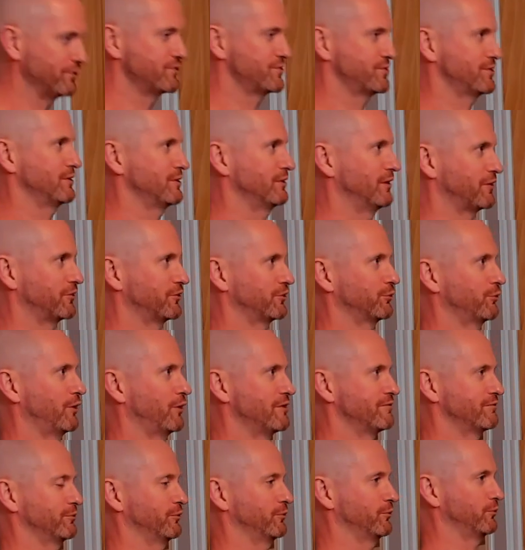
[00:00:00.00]
shoe length away
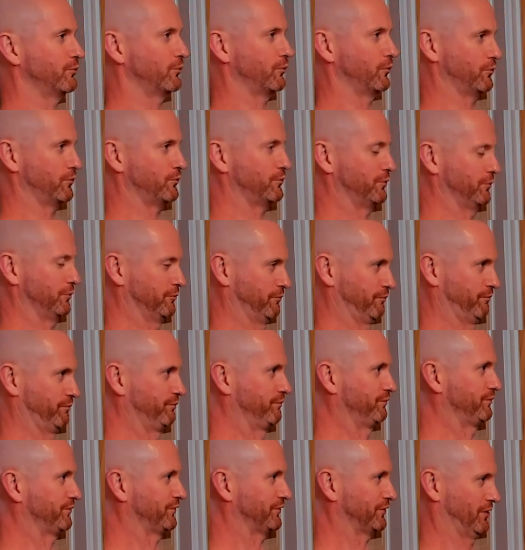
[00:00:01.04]
from the wall.
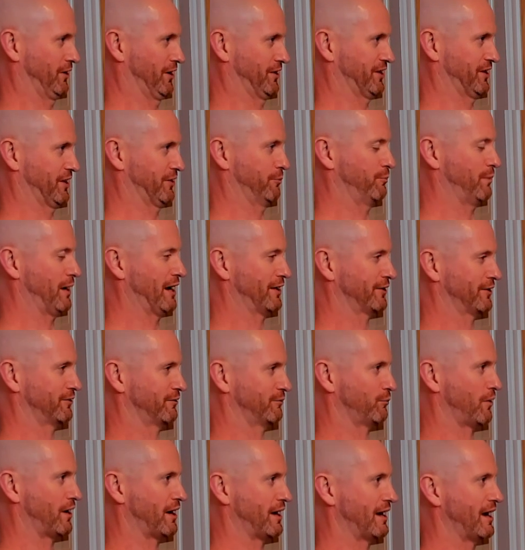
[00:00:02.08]
I get the back of
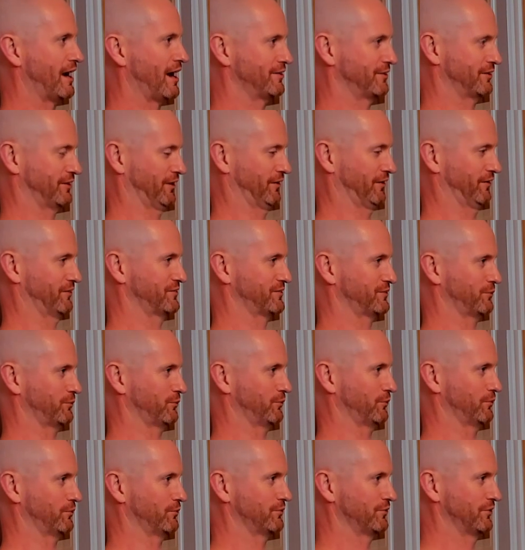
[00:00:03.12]
my head against the
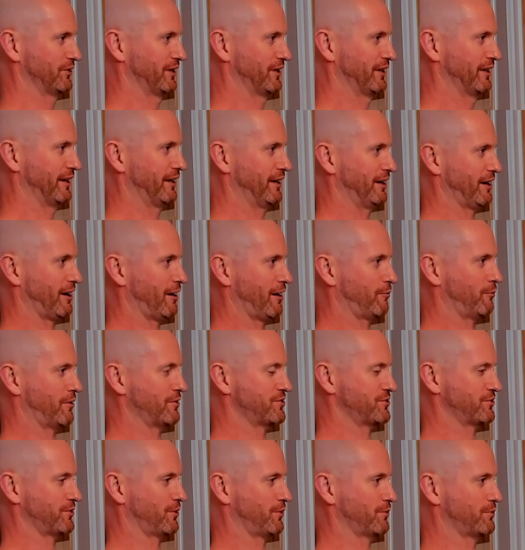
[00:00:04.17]
wall and my
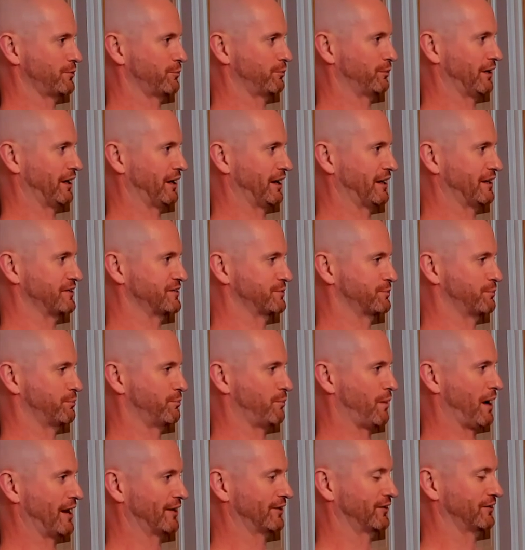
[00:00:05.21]
shoulder blades back